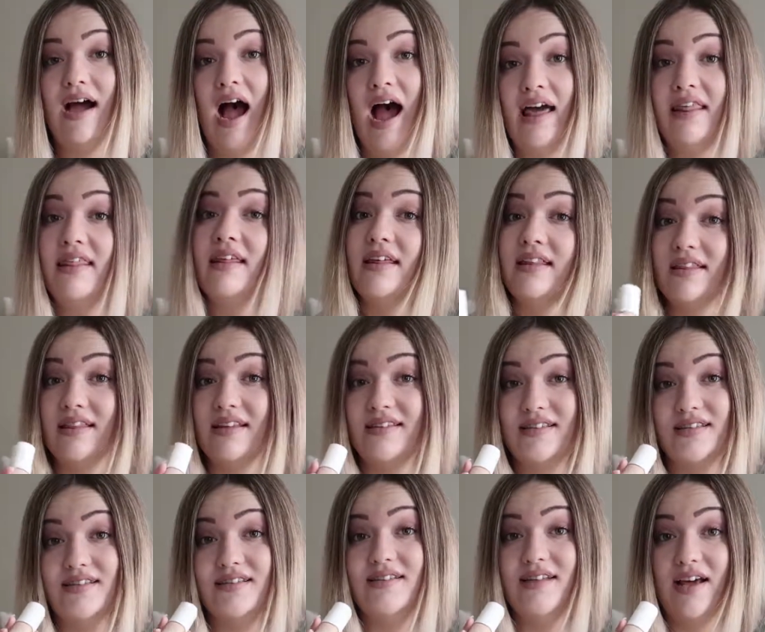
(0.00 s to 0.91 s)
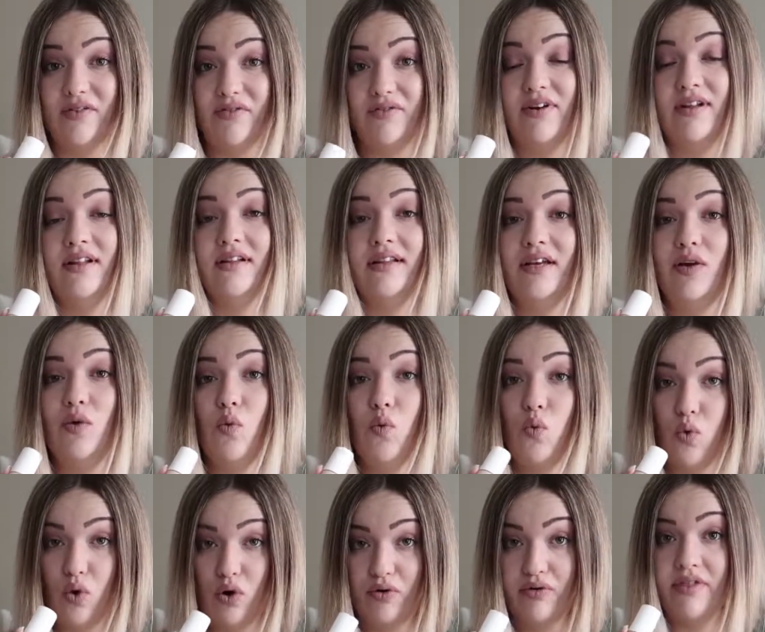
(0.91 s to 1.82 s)
I think this is definitely
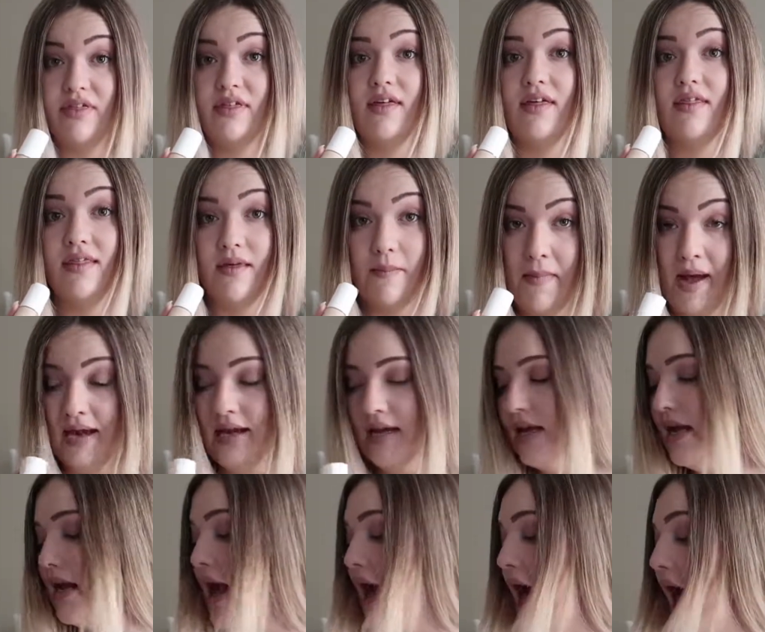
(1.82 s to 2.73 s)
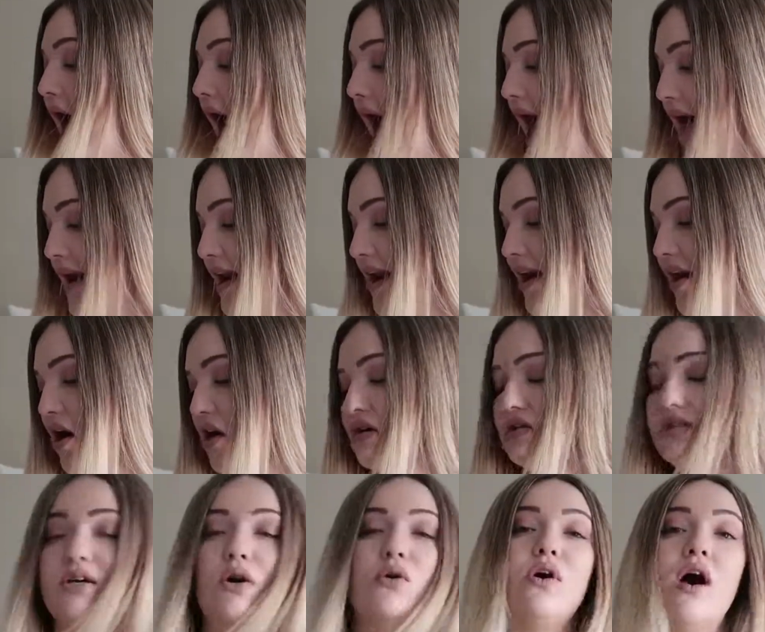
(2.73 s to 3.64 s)
worth the money. And I
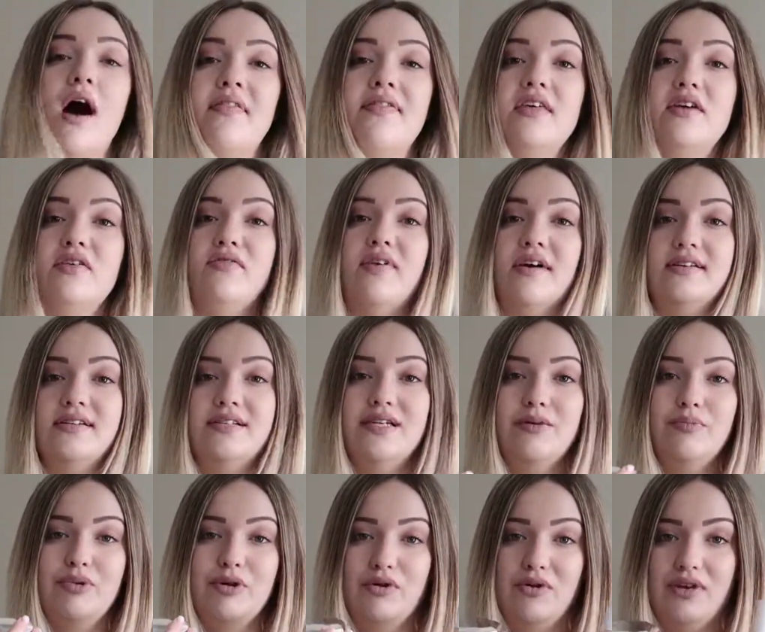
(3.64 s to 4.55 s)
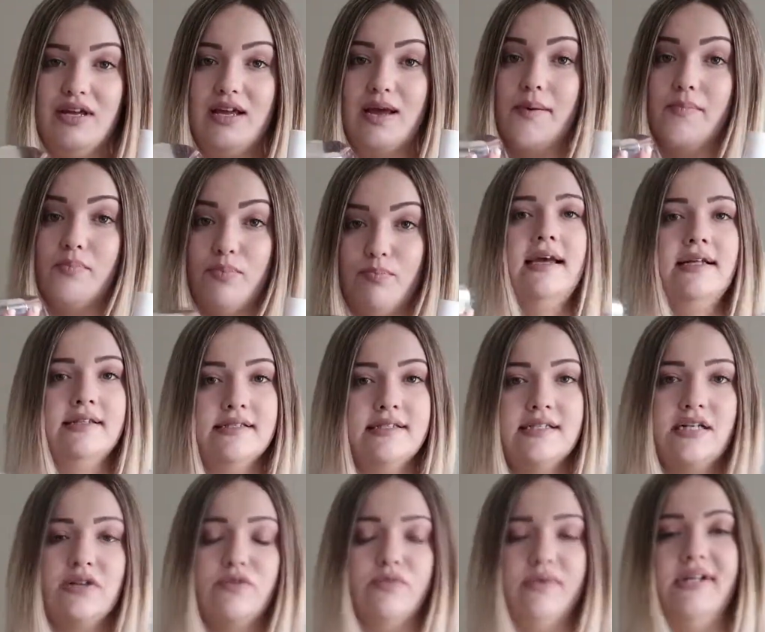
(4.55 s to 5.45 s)
also got the Fenty Beauty
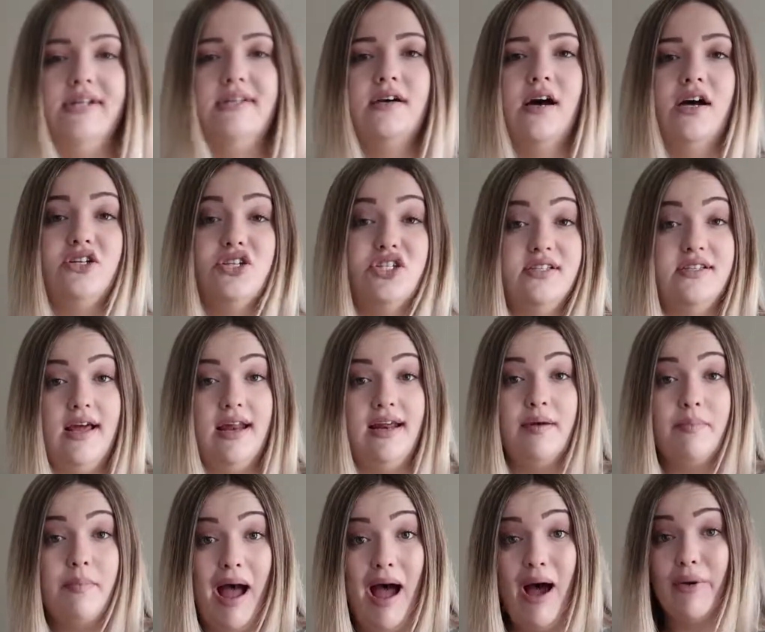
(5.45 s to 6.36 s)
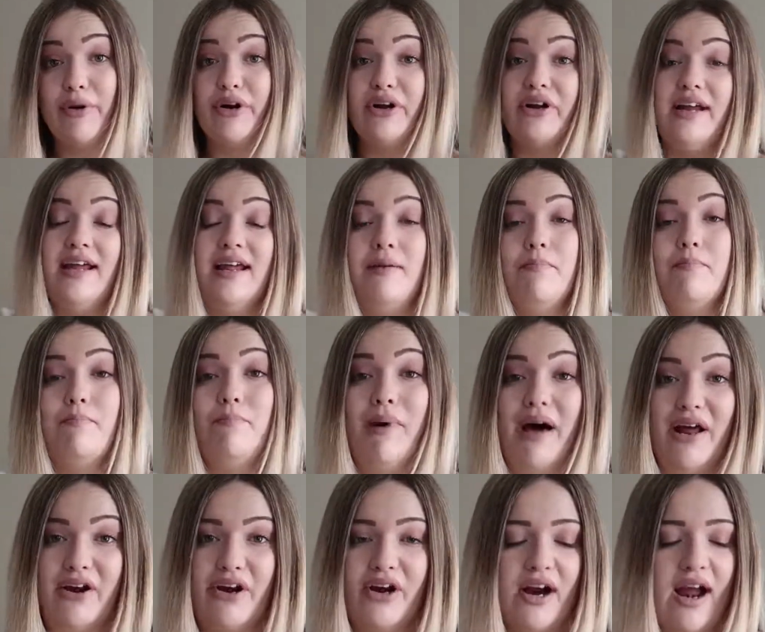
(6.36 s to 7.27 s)
Instant Retouch Setting Powder in
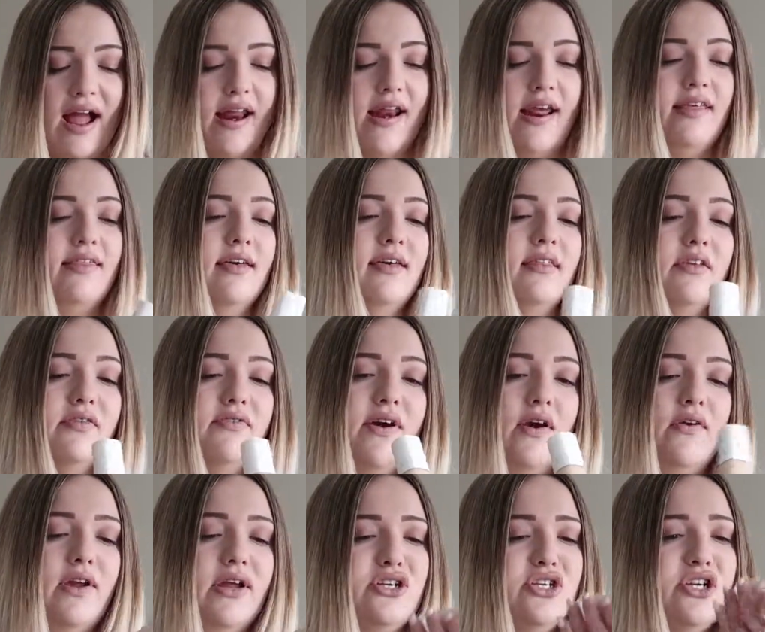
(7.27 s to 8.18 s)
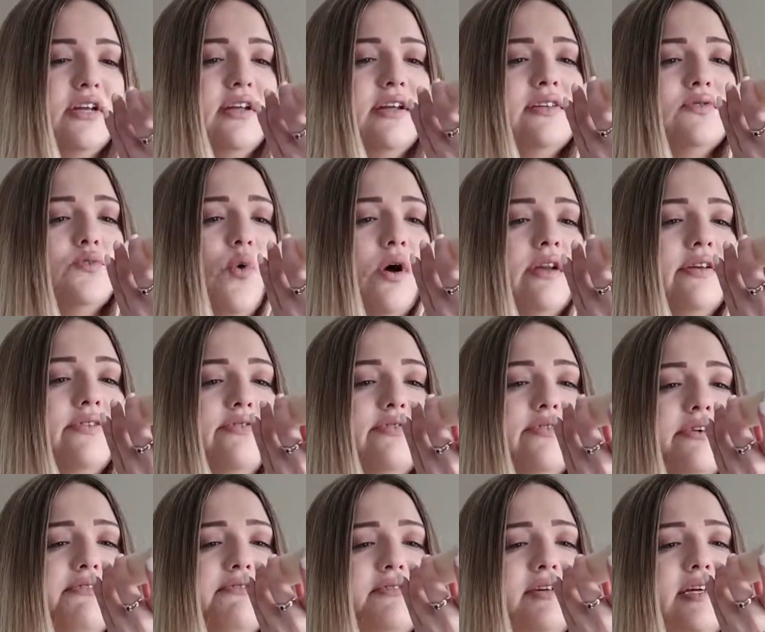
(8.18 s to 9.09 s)
butter, and I think the foundation is
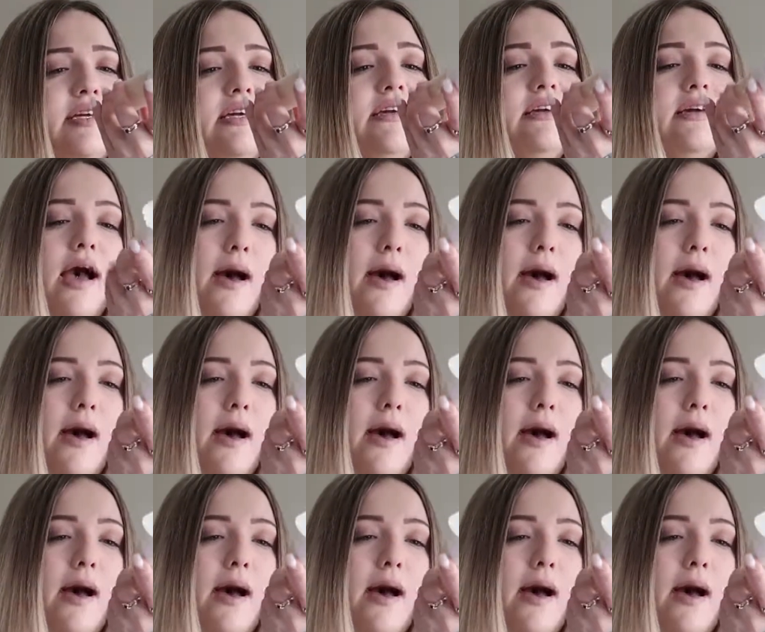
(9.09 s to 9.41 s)
$150.